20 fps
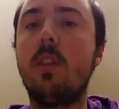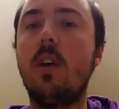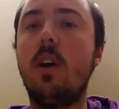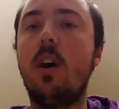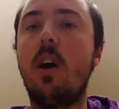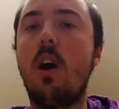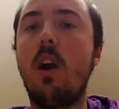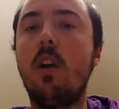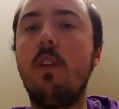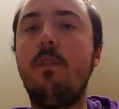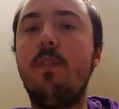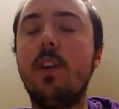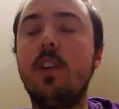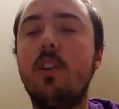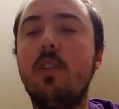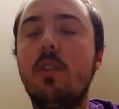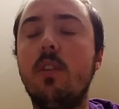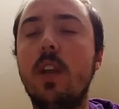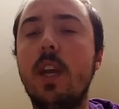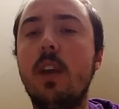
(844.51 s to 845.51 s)

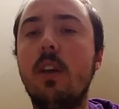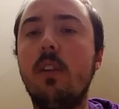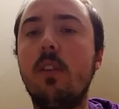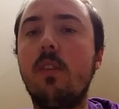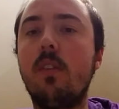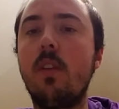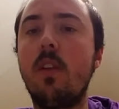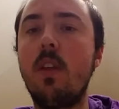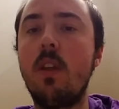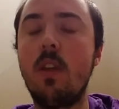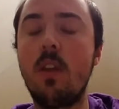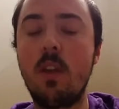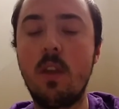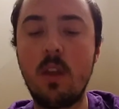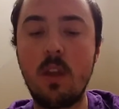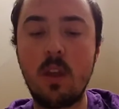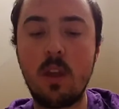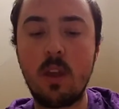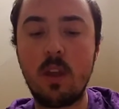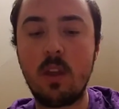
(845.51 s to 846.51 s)
artificial nails.
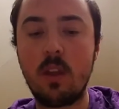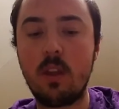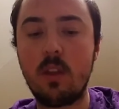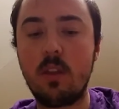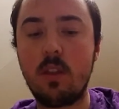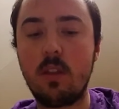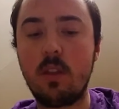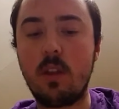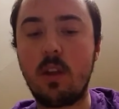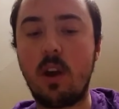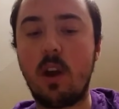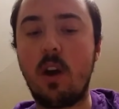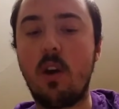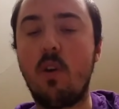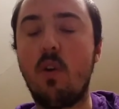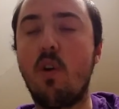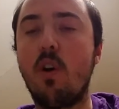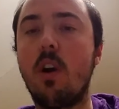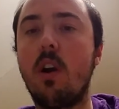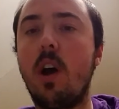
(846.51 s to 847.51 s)

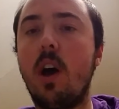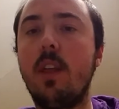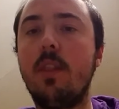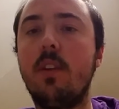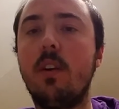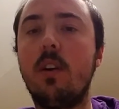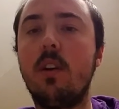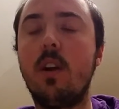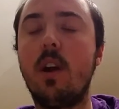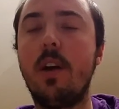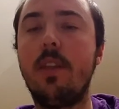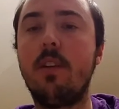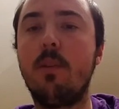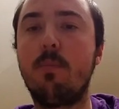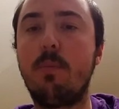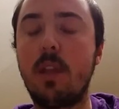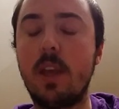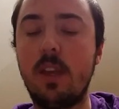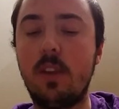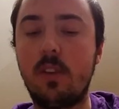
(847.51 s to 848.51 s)
Or other
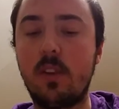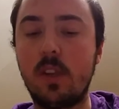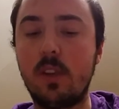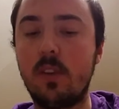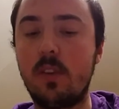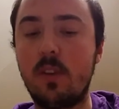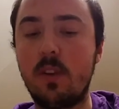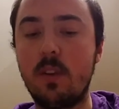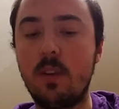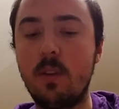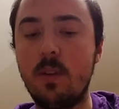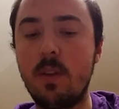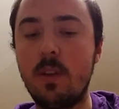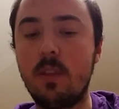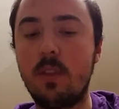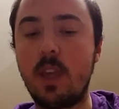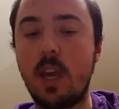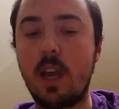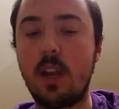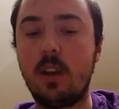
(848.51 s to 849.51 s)
places
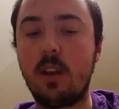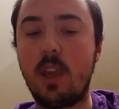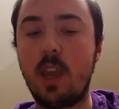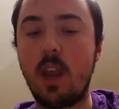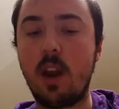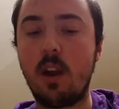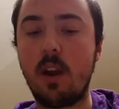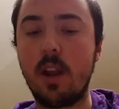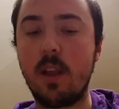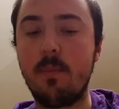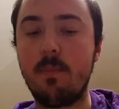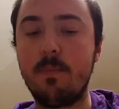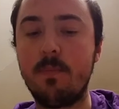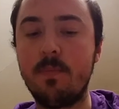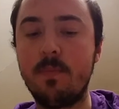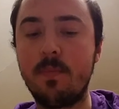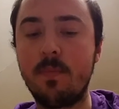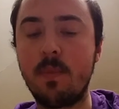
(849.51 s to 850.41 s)
that carry them.